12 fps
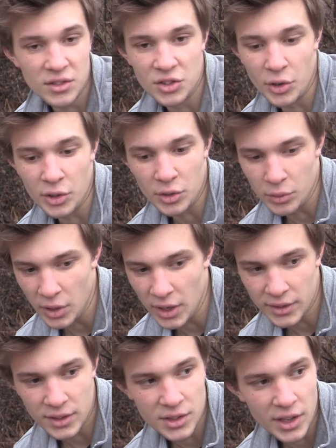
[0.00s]
during the
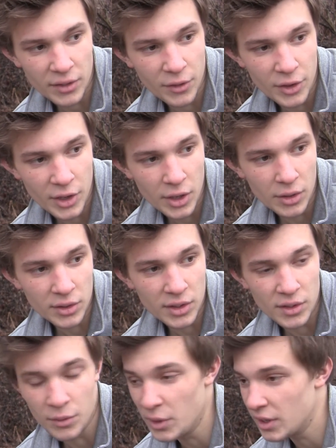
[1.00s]
rut to check for does.
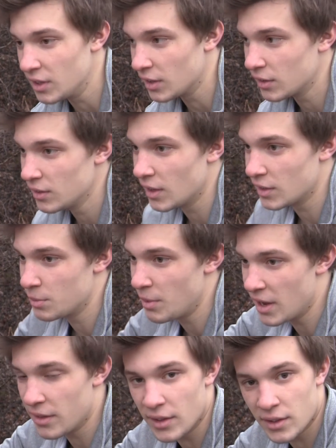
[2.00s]
And if we can
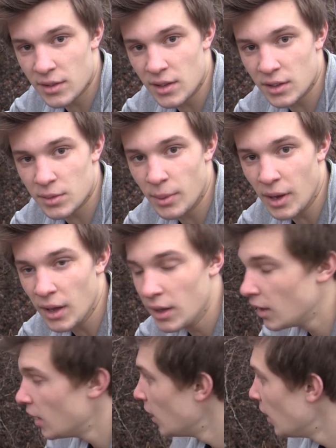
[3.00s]
expand this thick spot,
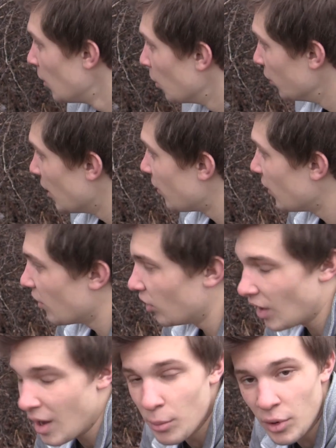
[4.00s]
we'll definitely have
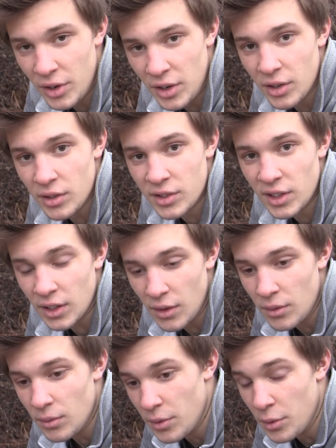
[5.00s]
a lot more deer
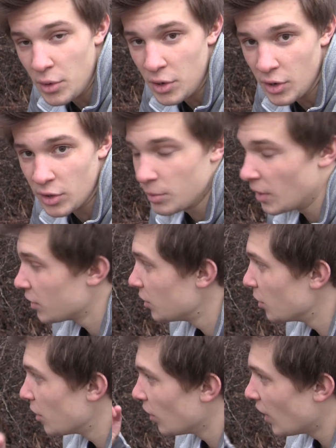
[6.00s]
sticking through here, especially
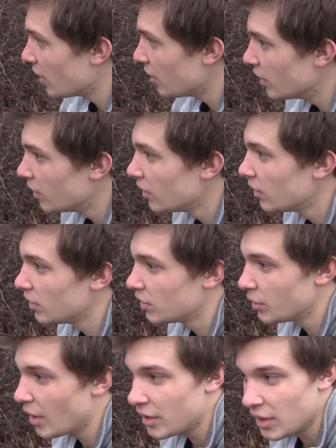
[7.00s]
with a lot of the
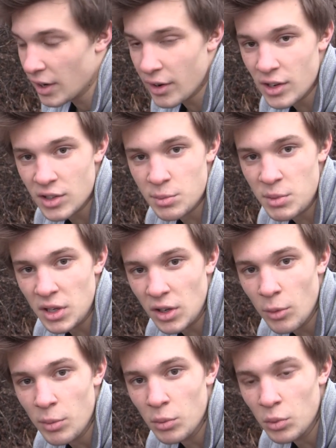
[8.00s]
surrounding area just being
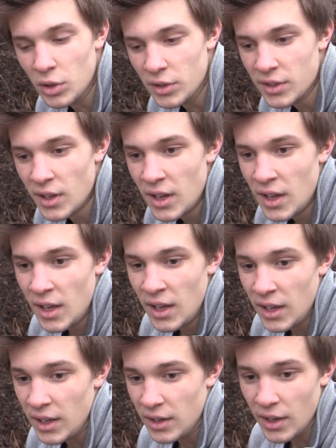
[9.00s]
open woods
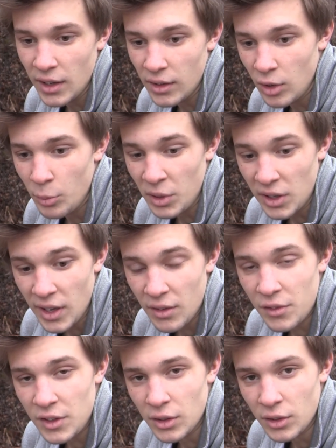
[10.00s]
and open cut
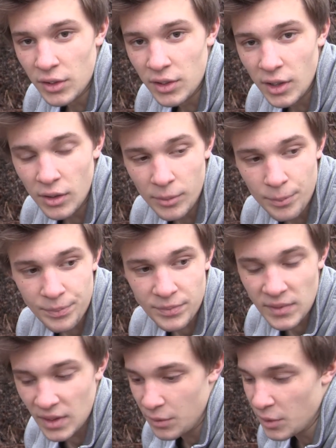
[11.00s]
fields. So
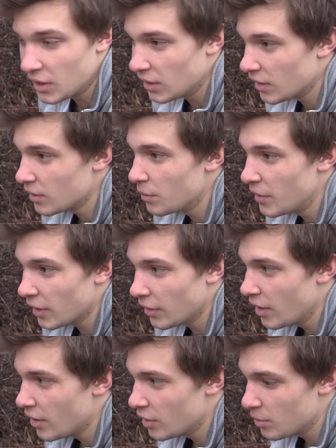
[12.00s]
if we can get some thicker
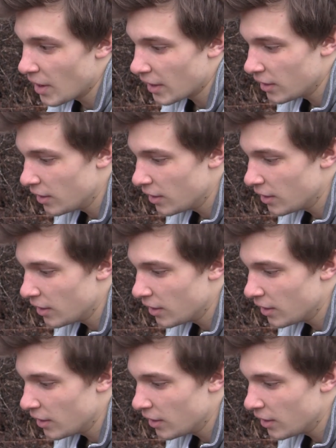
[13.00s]
areas back